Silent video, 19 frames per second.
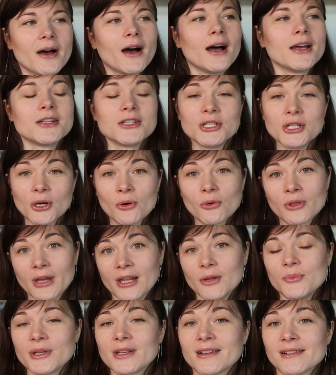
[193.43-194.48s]
I know
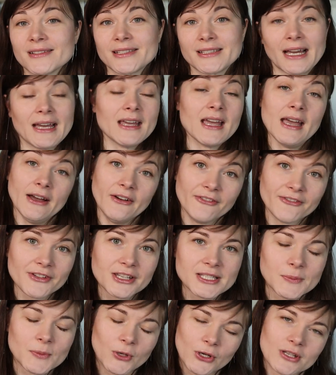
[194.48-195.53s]
that because I have
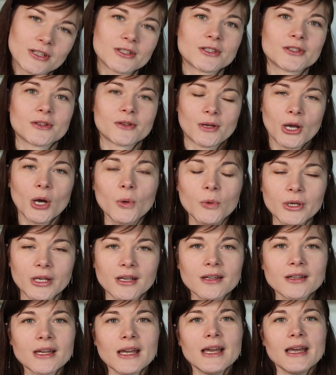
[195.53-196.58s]
experience
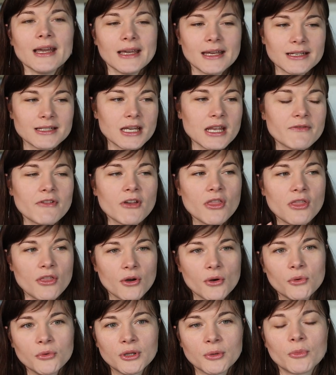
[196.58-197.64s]
coding, and even
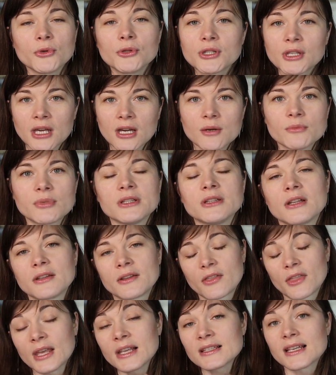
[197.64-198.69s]
though the bootcamp and the
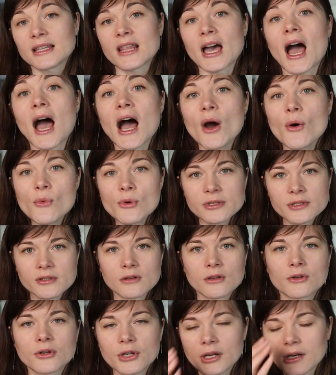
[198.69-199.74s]
things that I was
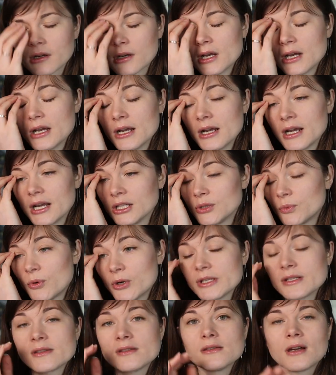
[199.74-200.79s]
learning, it
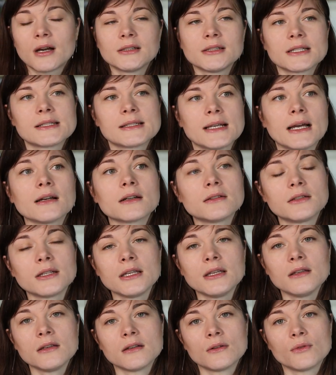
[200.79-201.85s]
was not
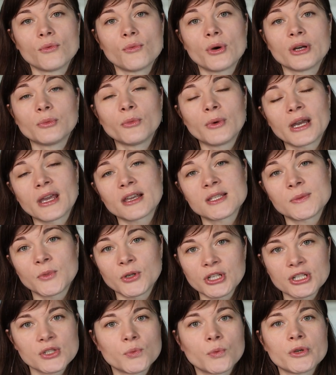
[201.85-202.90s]
exactly what my
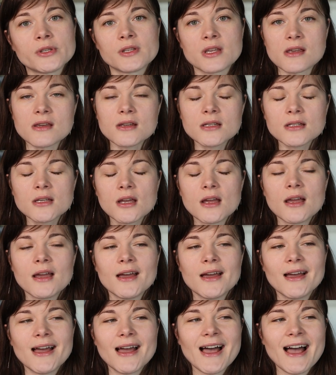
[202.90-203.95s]
experience was in,
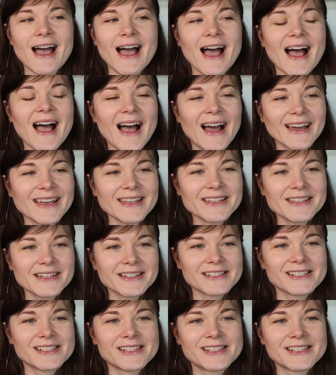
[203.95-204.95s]
I